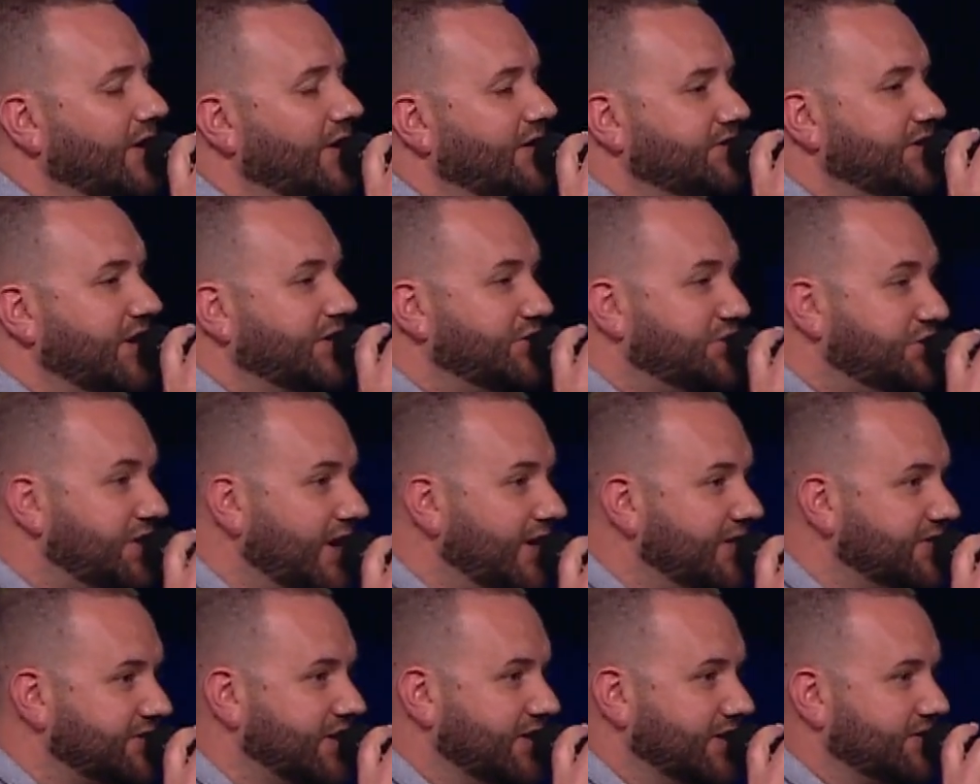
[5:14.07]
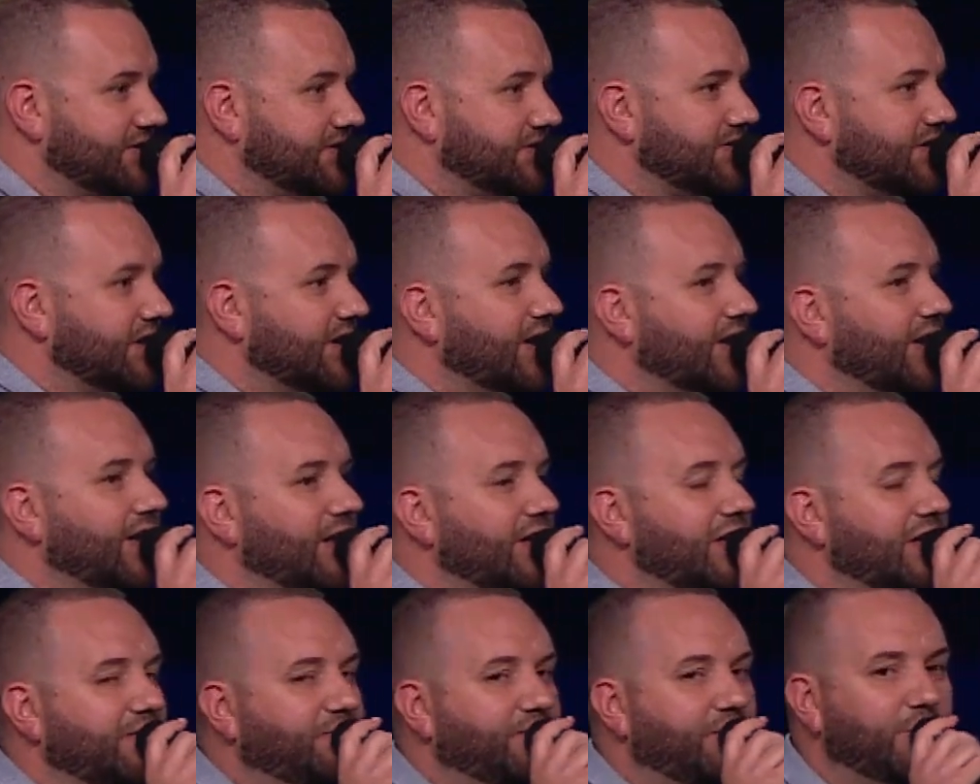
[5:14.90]
Said, "Jesus,
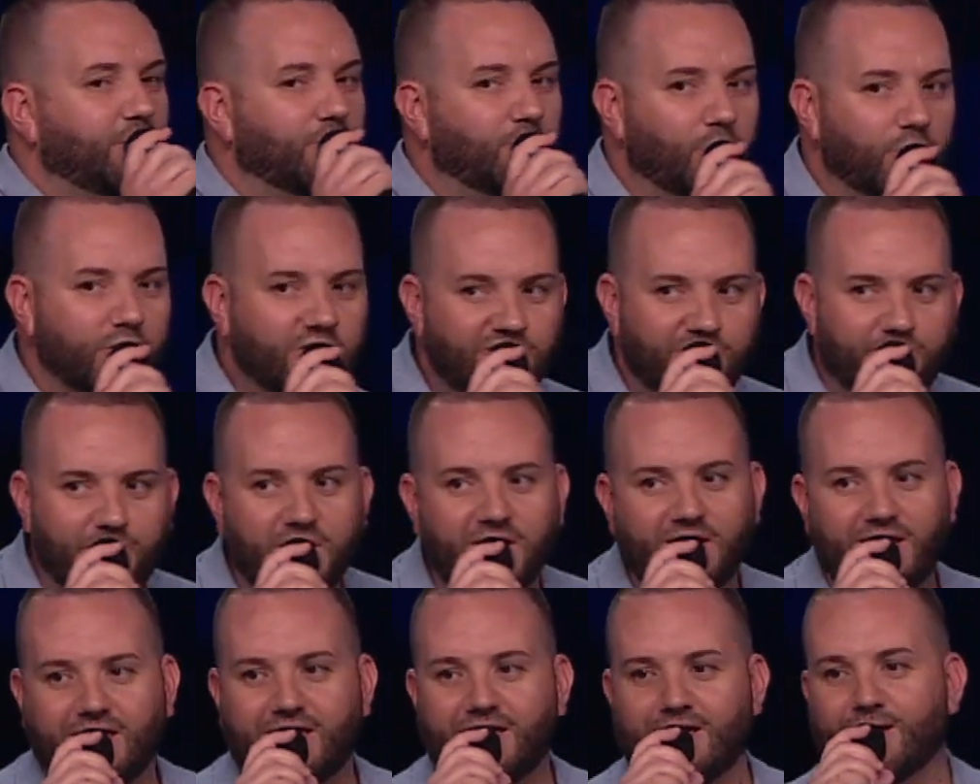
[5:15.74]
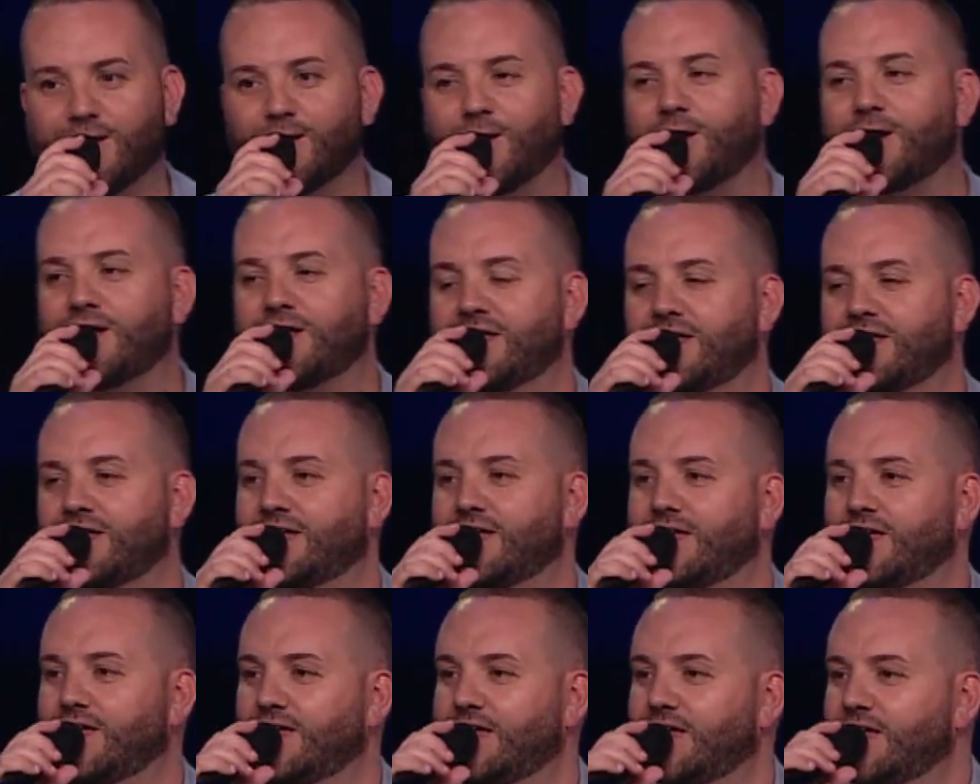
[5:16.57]
if you would have been here,
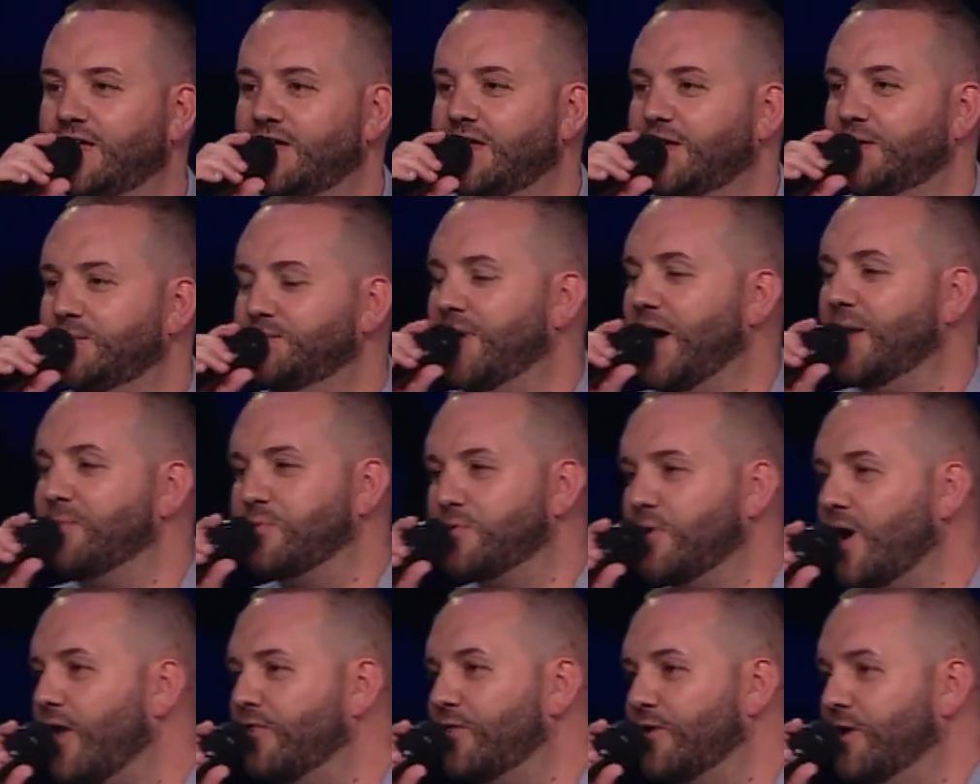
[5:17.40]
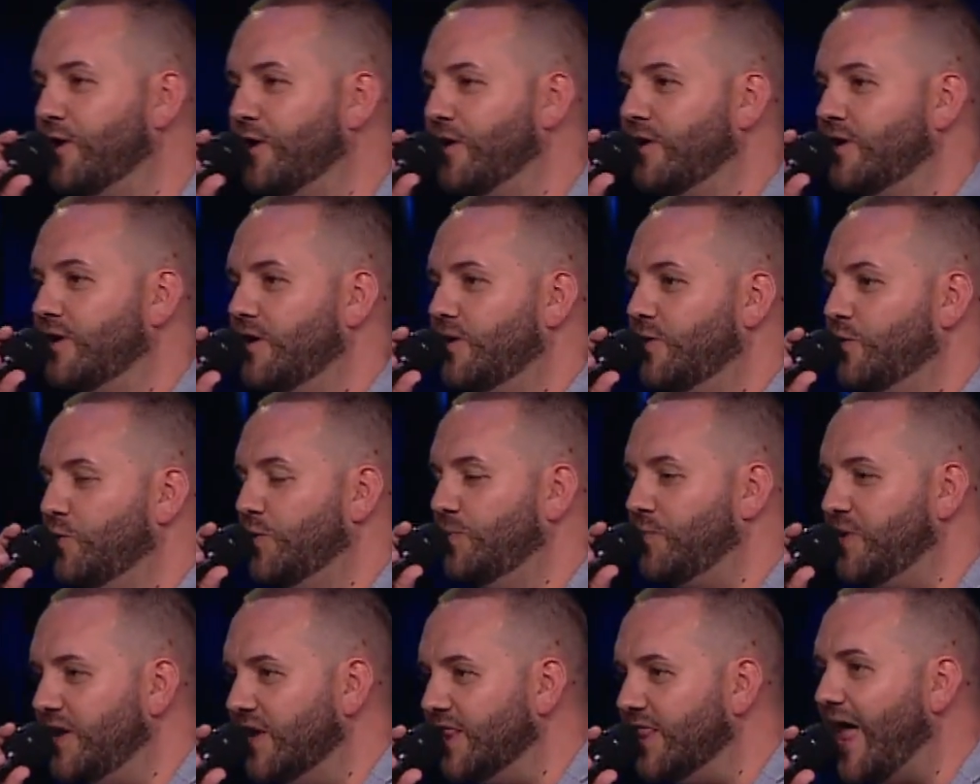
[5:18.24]
my brother
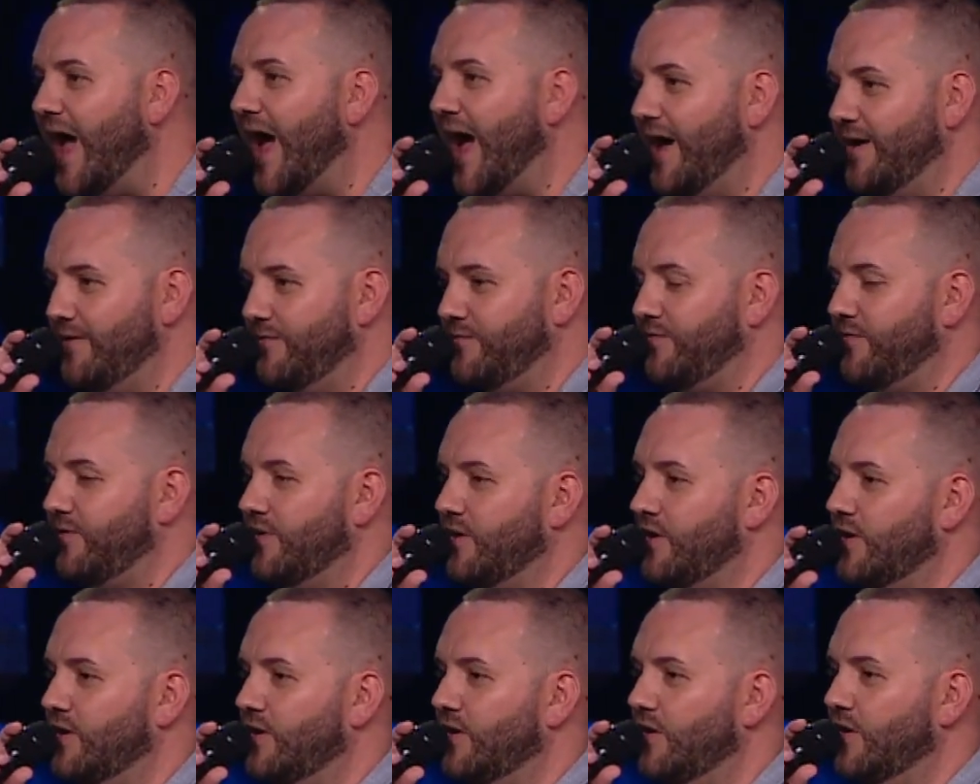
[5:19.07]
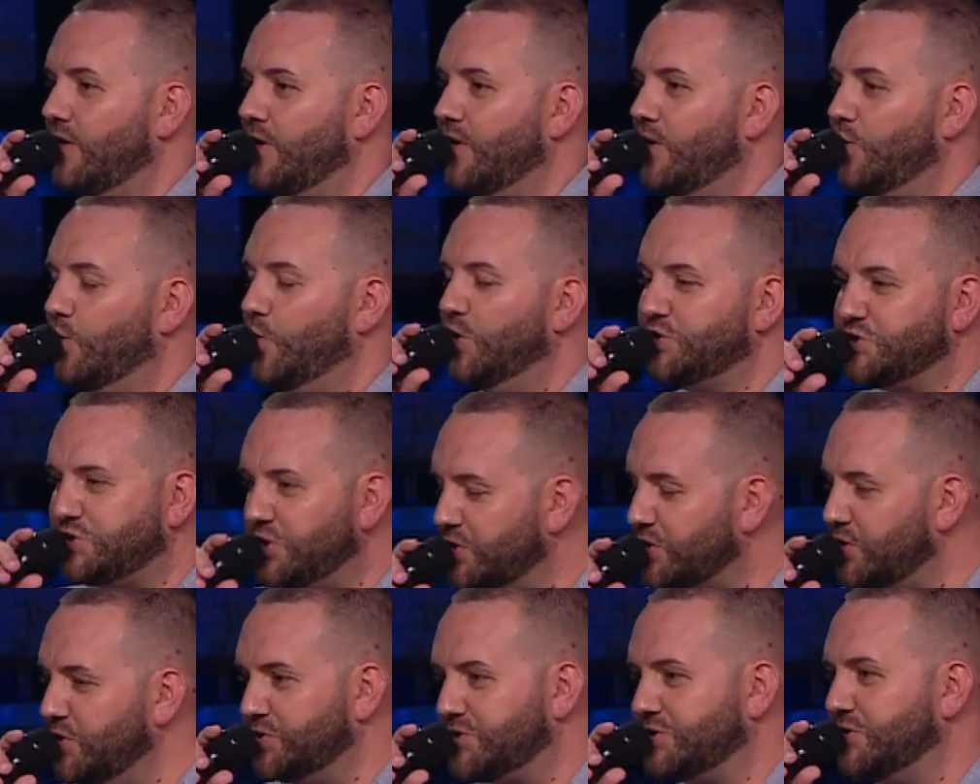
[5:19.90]
would be alive. What
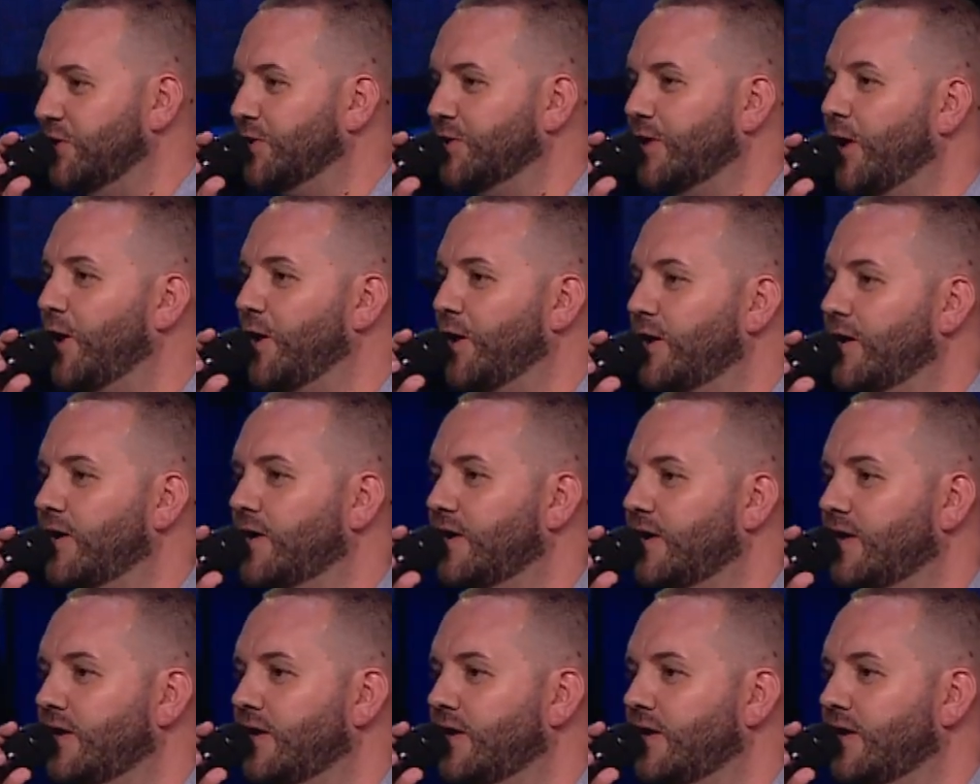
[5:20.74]
took you so long?"